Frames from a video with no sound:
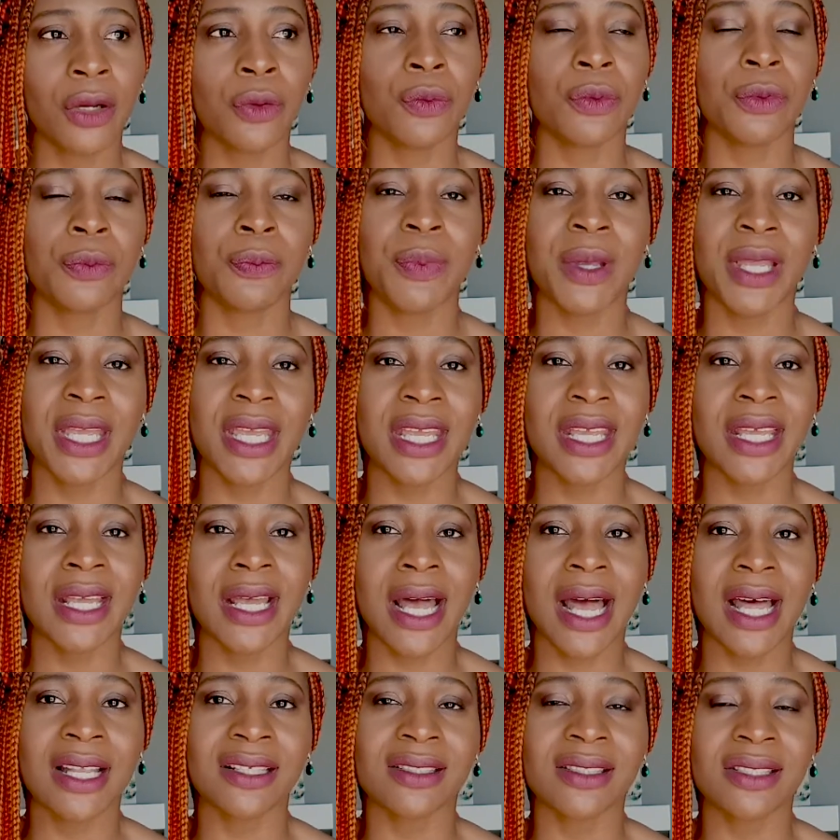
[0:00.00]
we pay
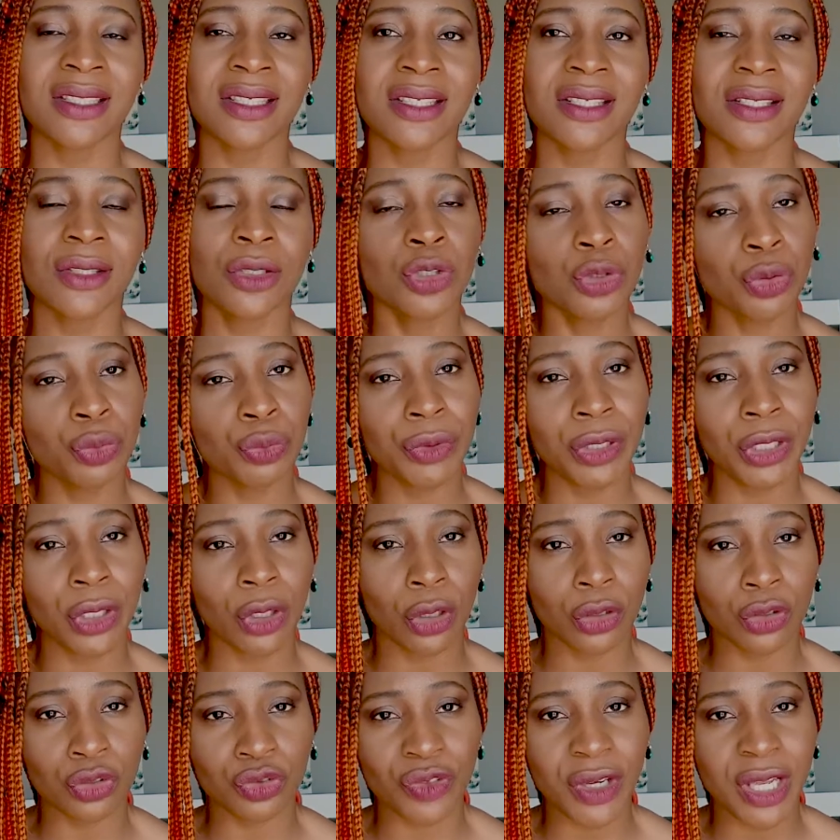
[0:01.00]
at least
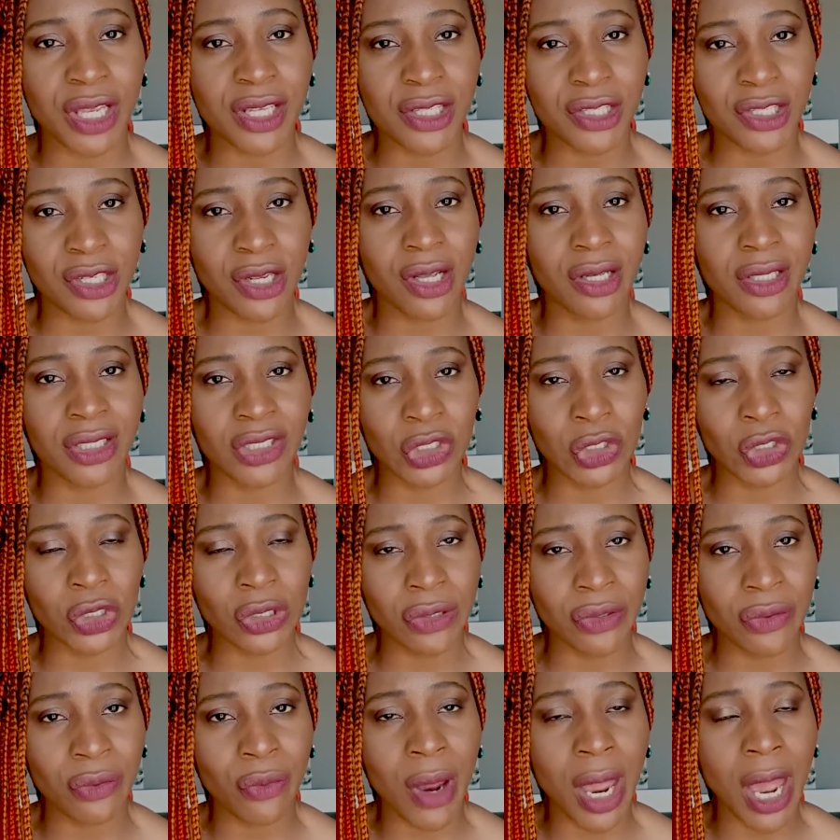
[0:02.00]
300 turkish
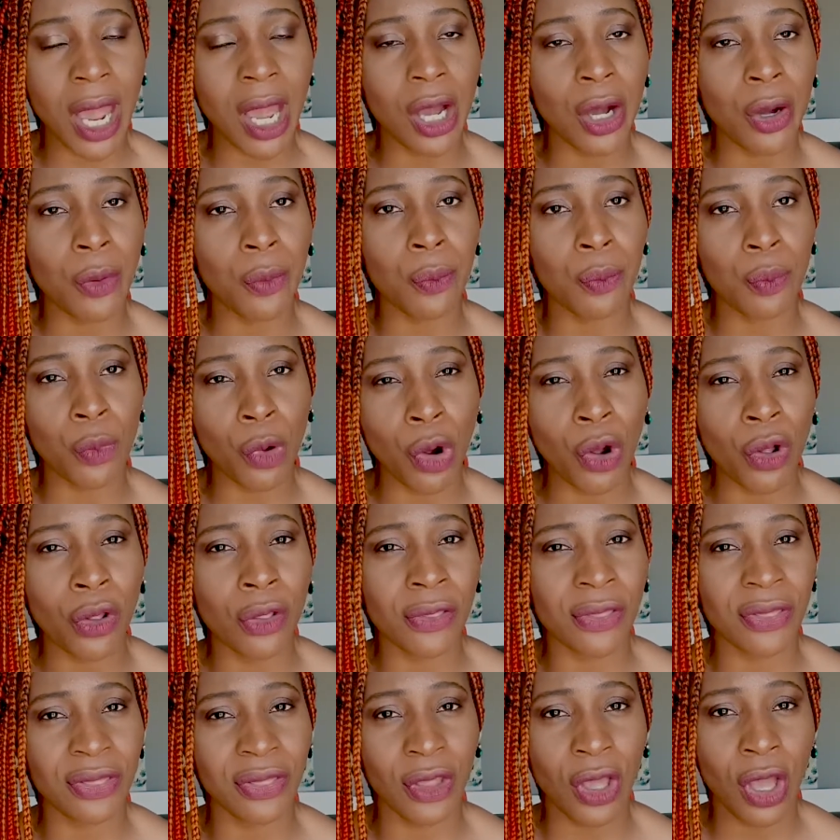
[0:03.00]
lira a
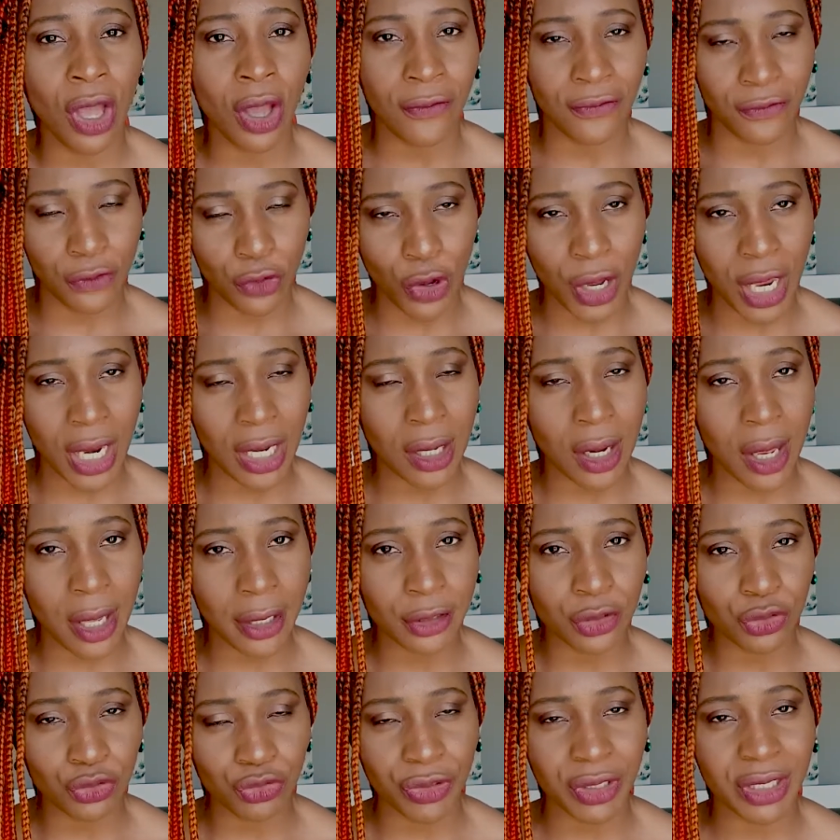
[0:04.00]
month for
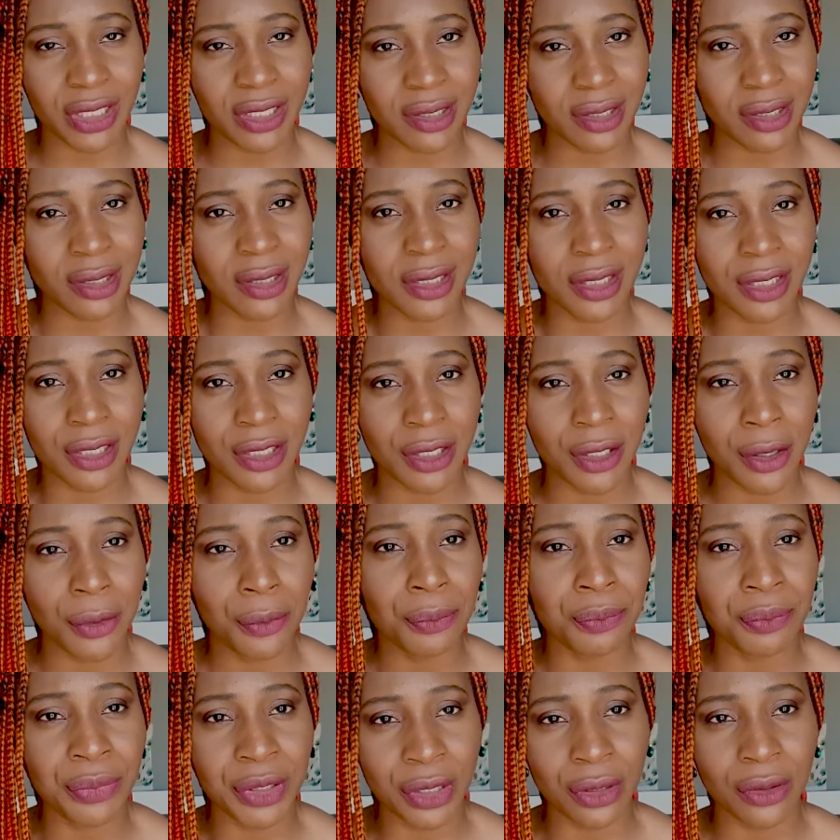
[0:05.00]
electricity
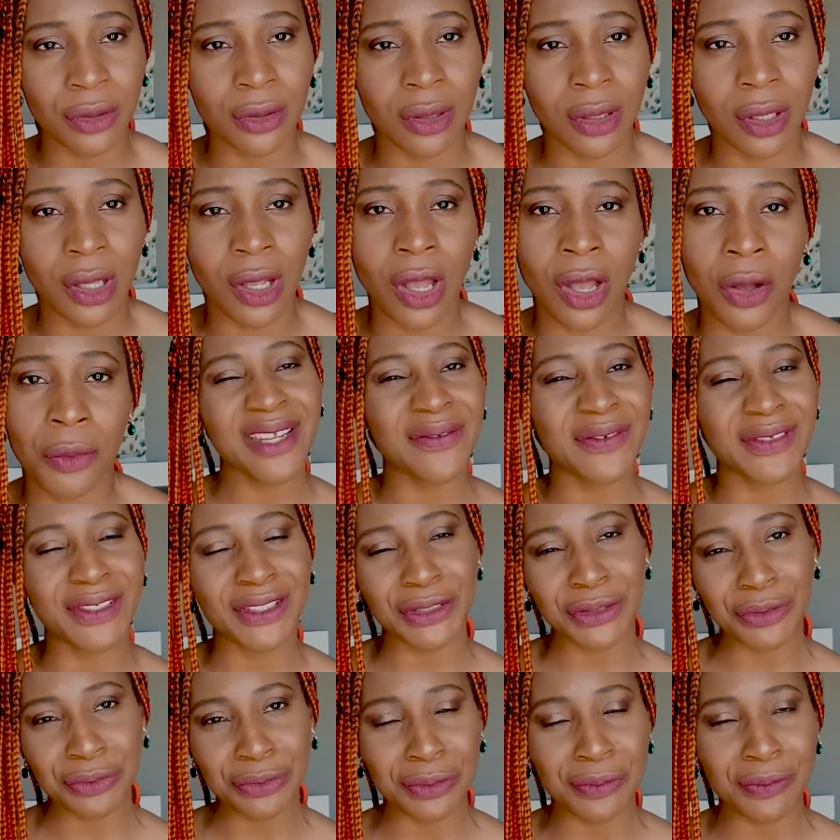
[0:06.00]
bill I live in
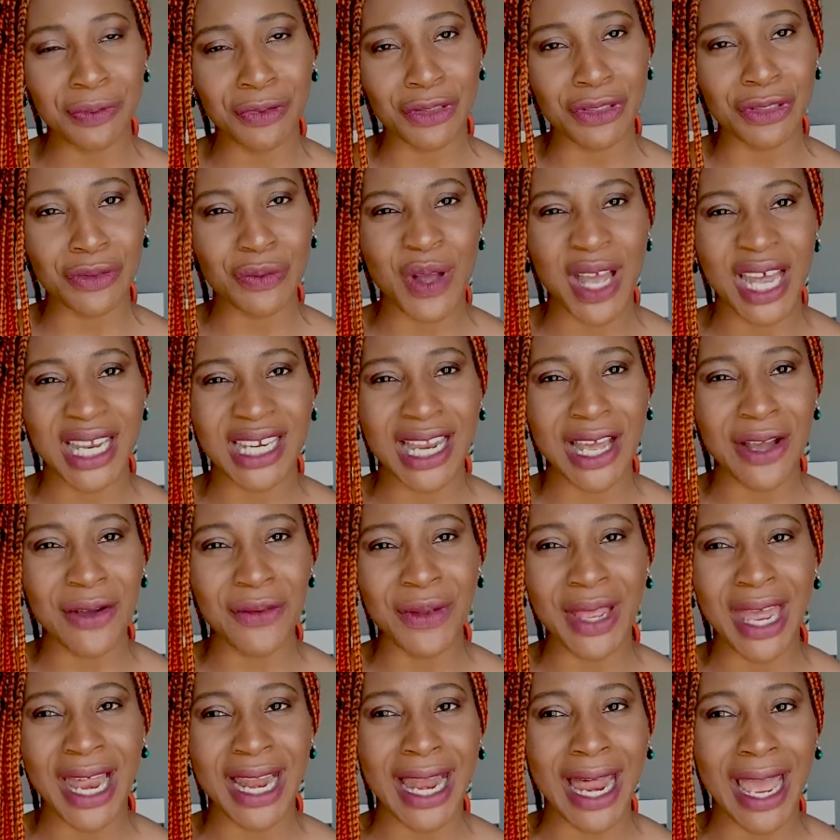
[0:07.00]
a three plus one and
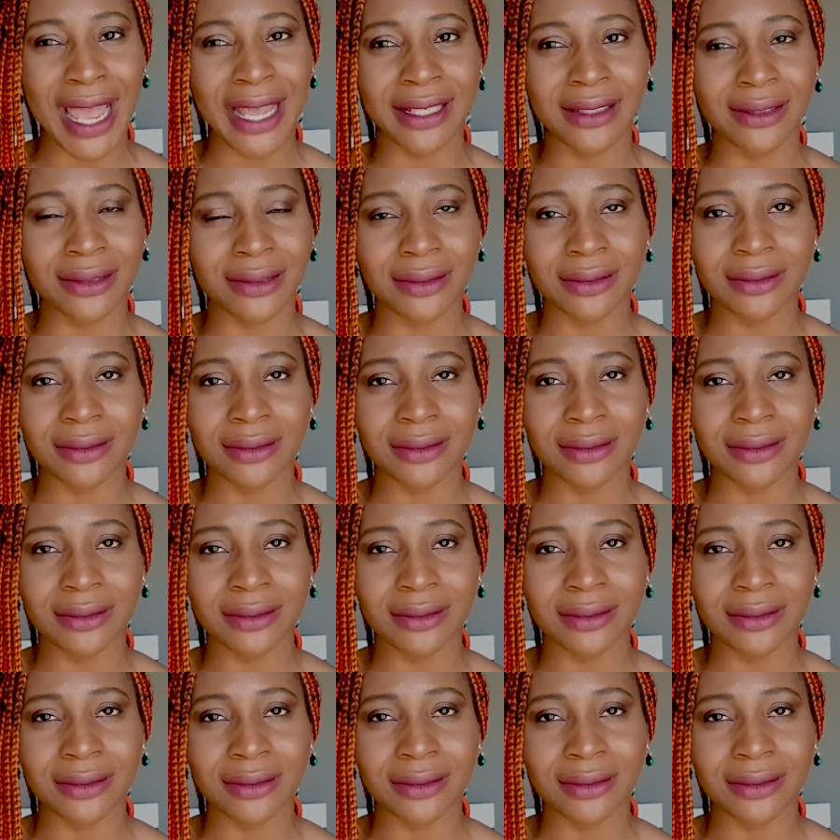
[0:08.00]
we are like